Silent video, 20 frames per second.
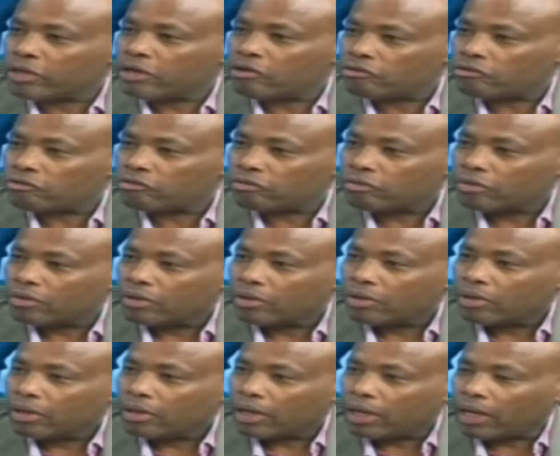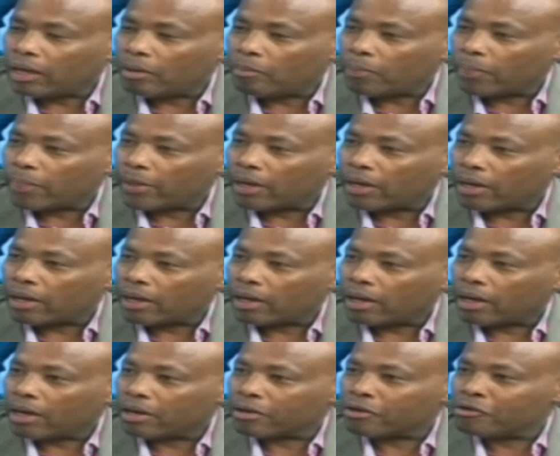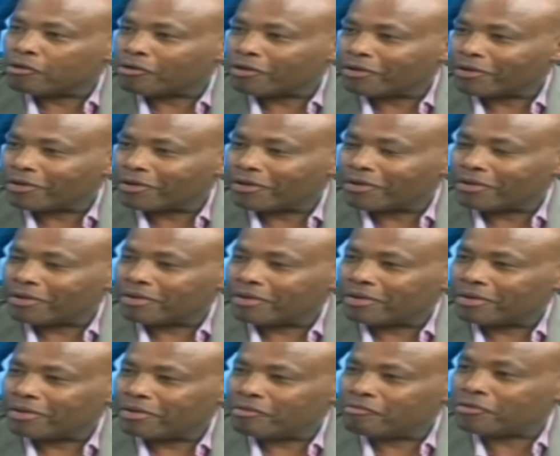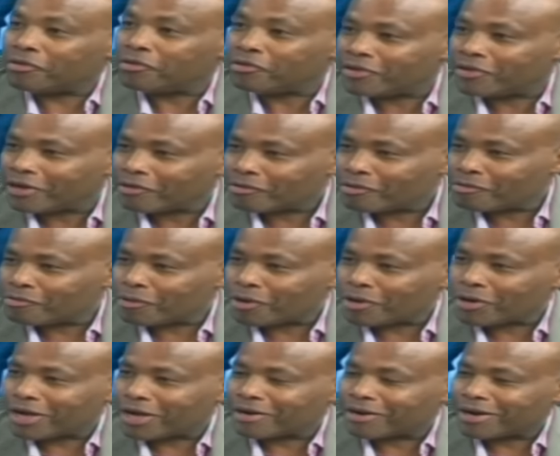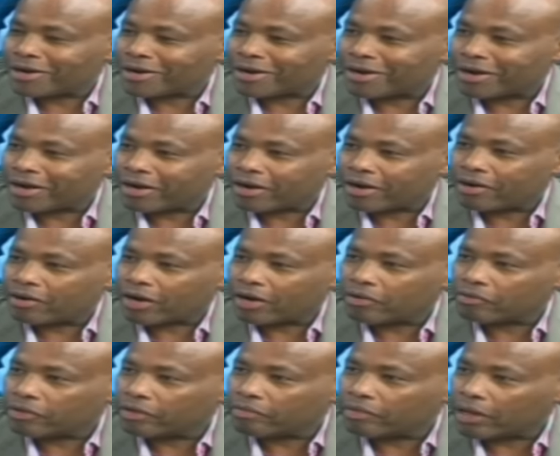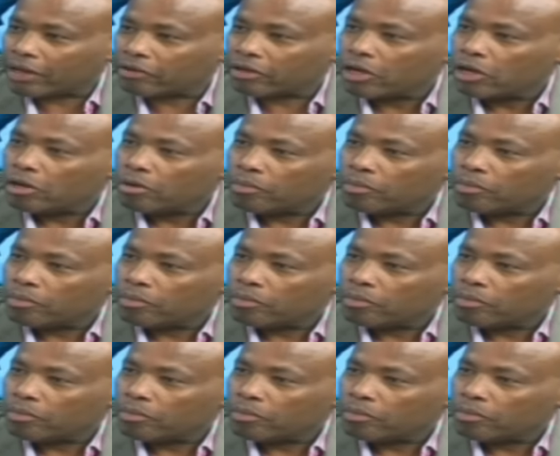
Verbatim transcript: do things um, uh, uh, in, in, in vengeance, if one can, can, can, can say that.